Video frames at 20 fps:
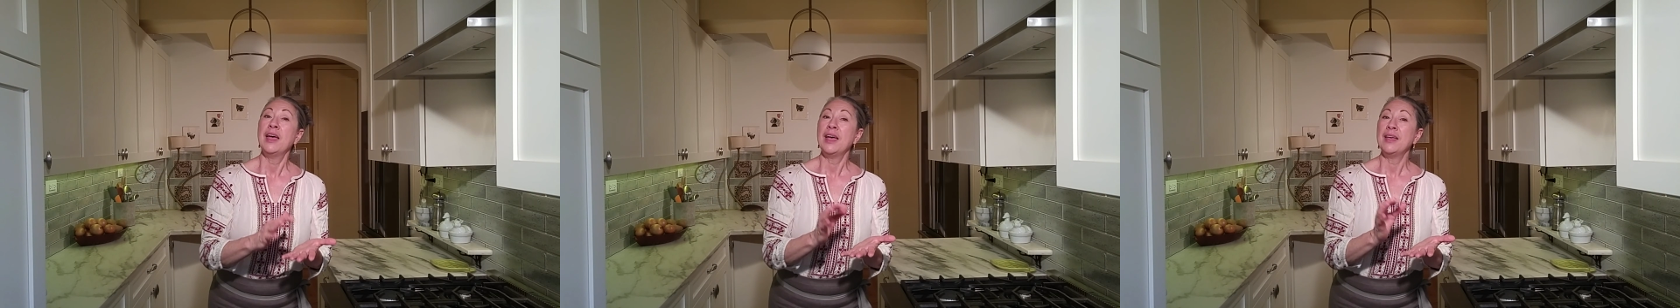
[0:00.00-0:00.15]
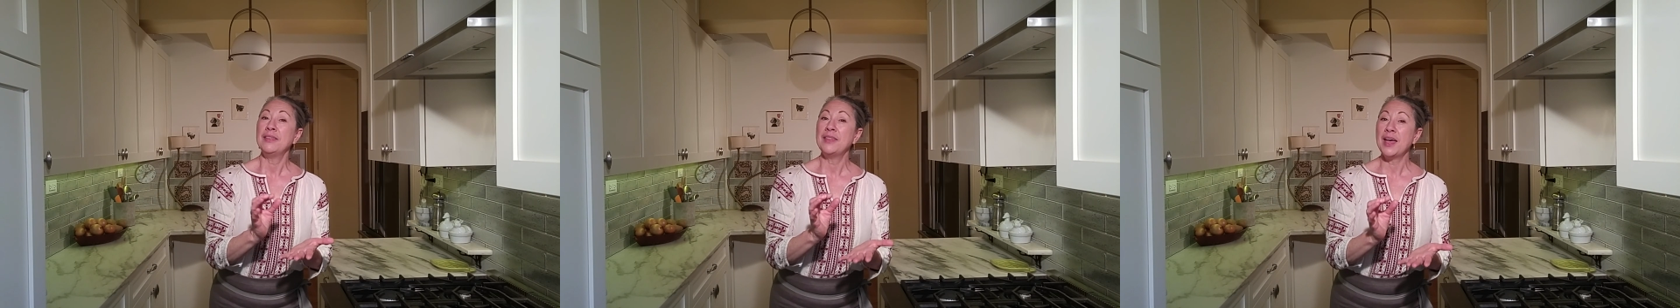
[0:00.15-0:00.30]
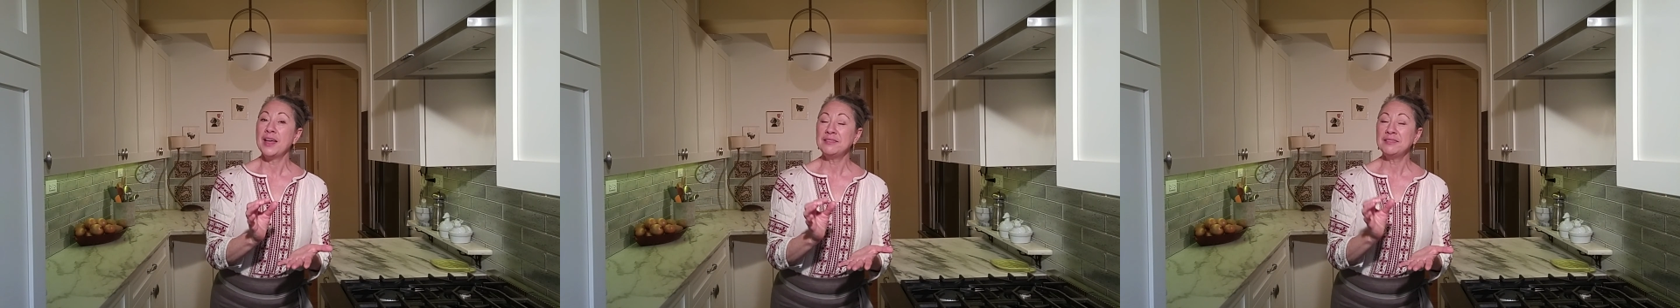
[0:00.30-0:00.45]

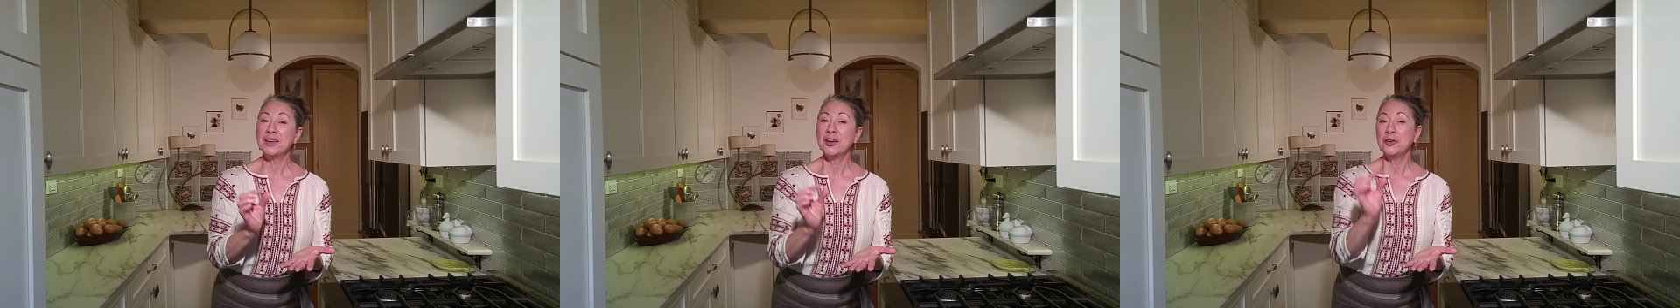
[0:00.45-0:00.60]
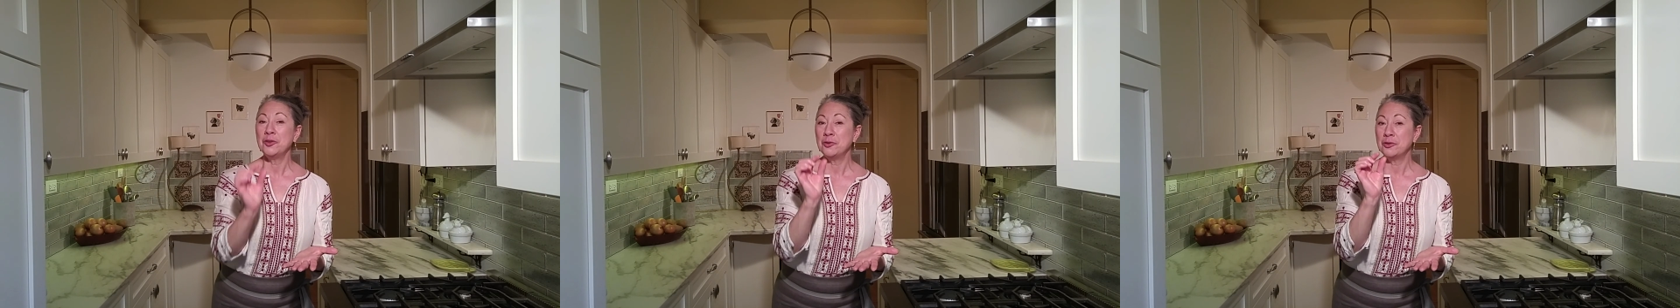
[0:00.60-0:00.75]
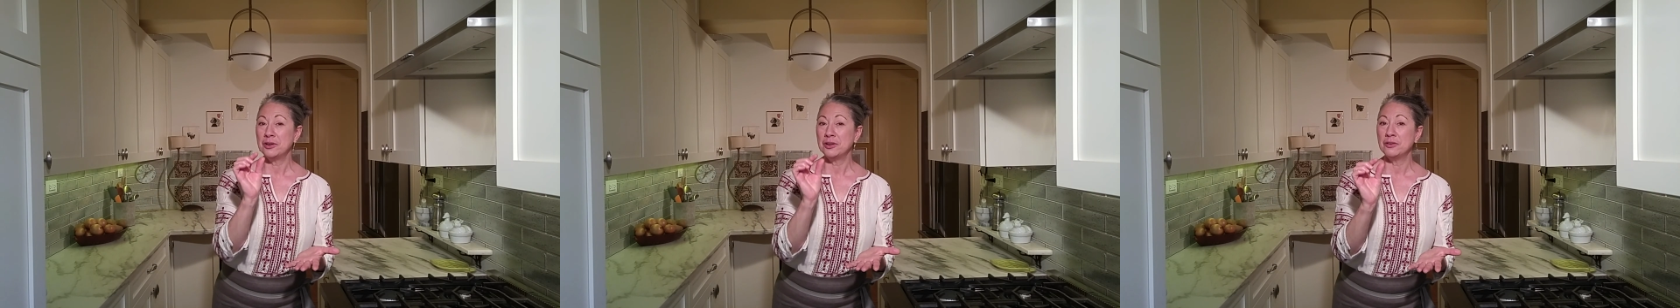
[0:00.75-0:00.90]
and that's how
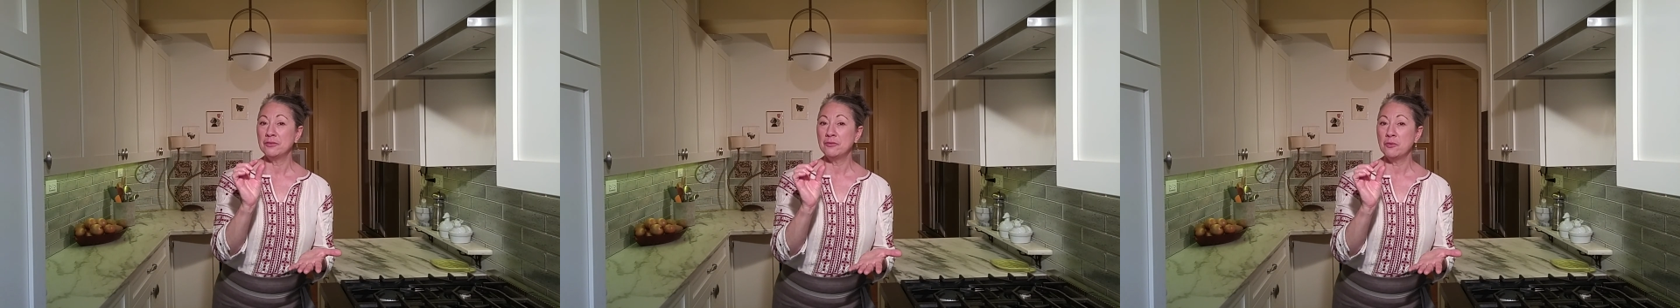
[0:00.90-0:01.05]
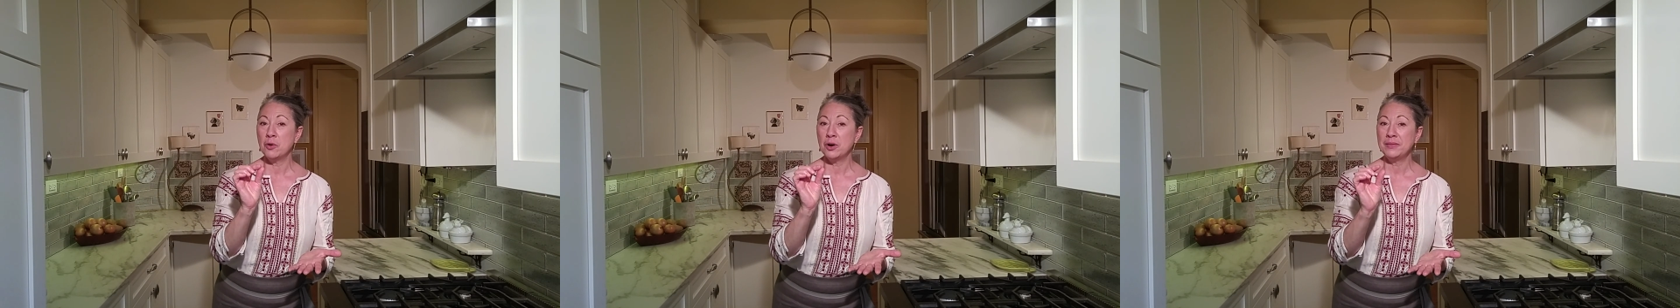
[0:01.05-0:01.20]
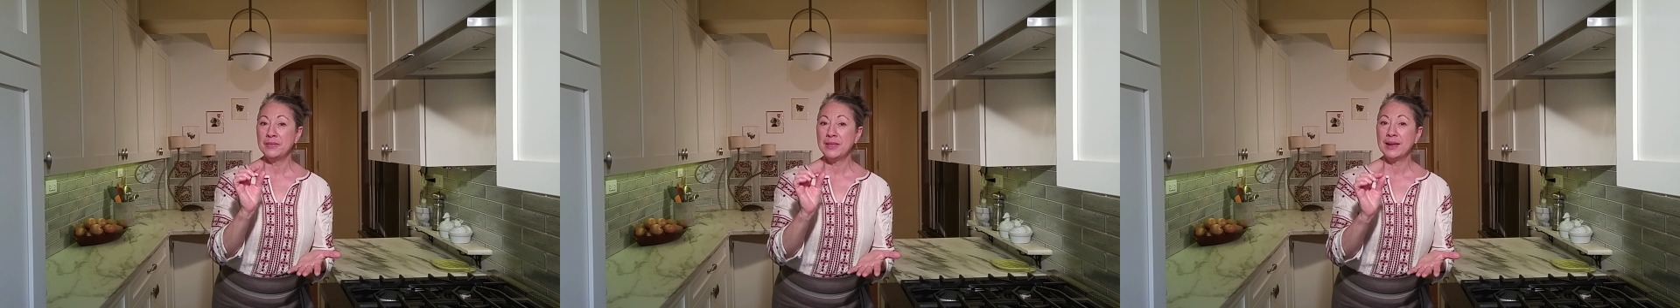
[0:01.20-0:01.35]
you can
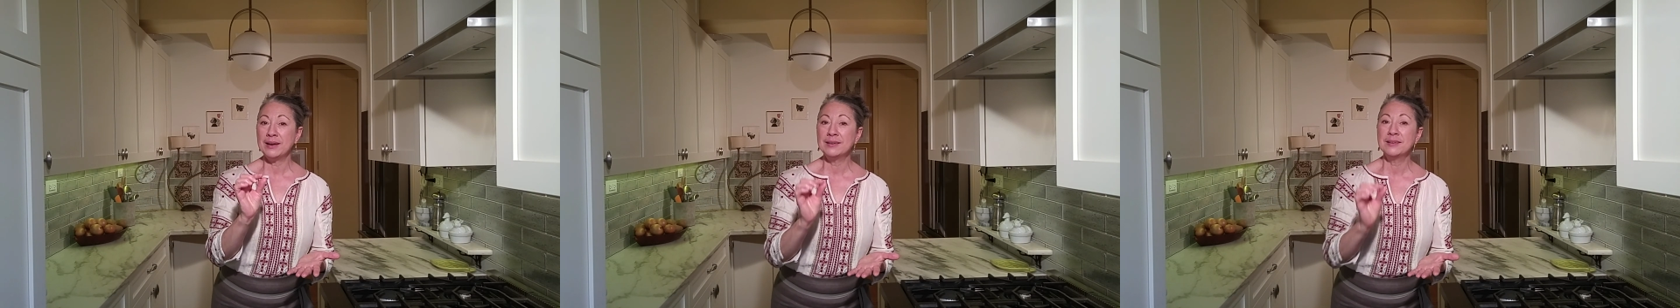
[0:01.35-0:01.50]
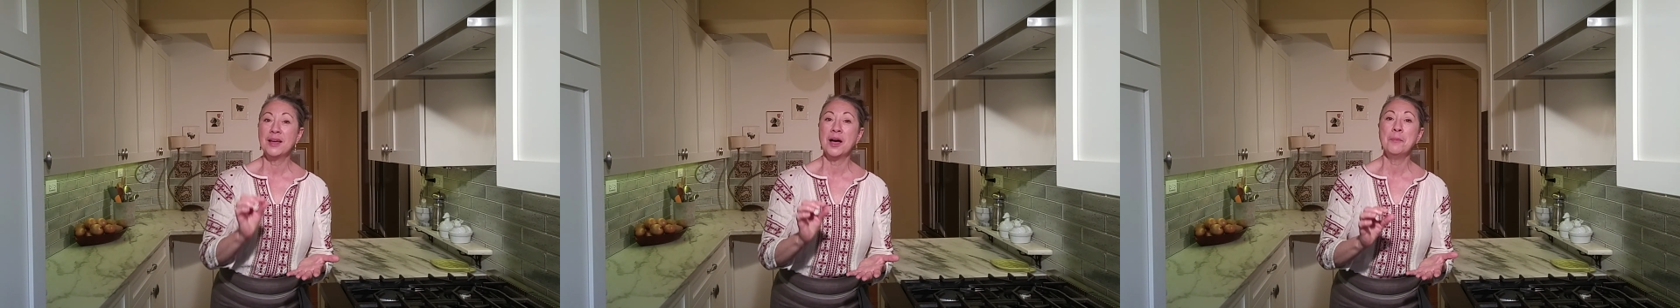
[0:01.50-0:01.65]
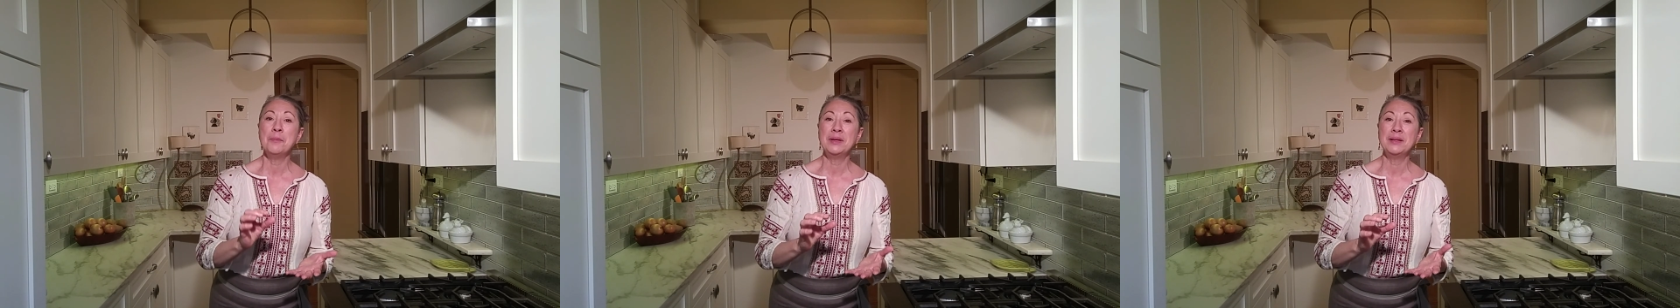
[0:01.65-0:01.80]
avoid that
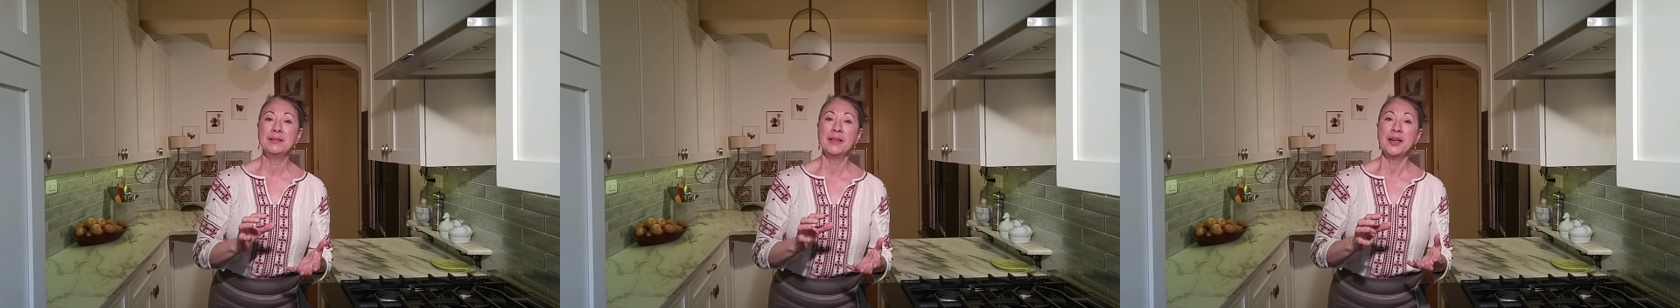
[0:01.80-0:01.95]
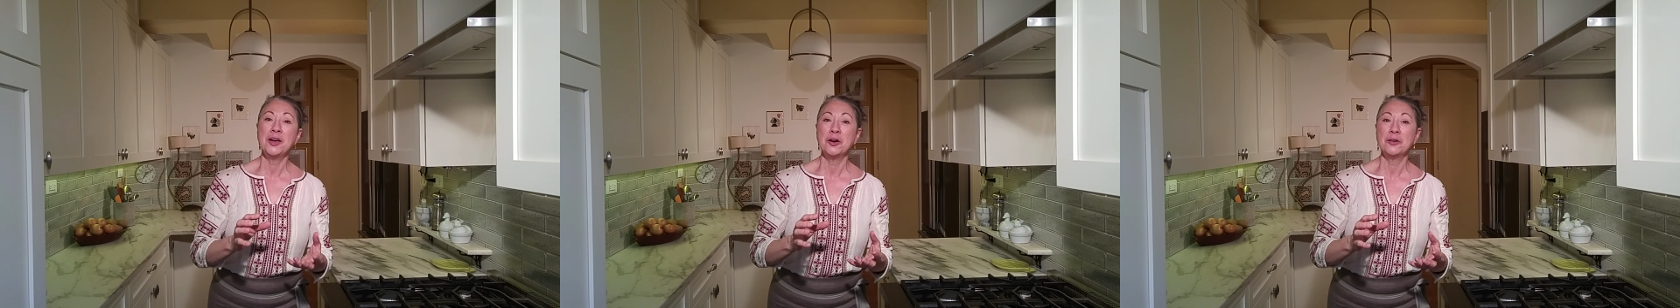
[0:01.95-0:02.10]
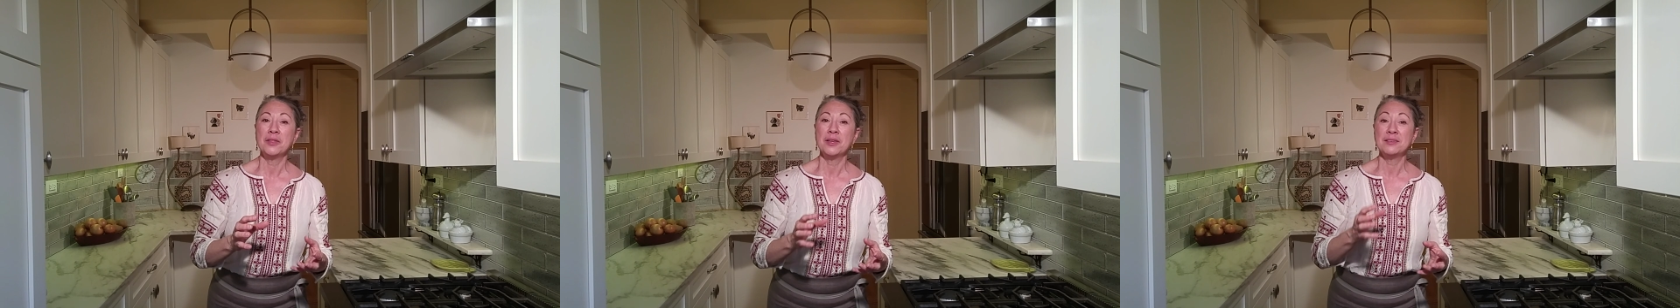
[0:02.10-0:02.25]
gummy
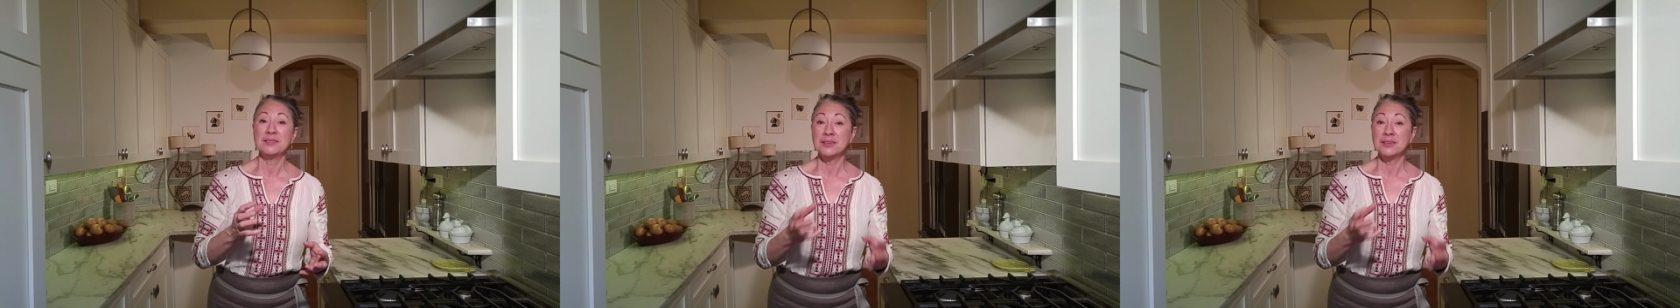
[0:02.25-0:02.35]
layer that